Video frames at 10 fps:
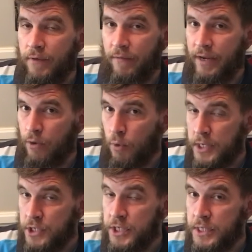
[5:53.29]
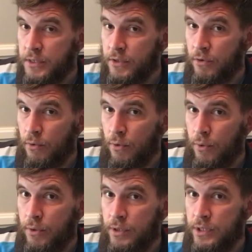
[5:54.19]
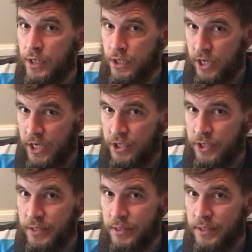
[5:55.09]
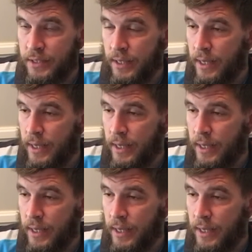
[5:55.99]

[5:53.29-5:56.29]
you have any questions or suggestions.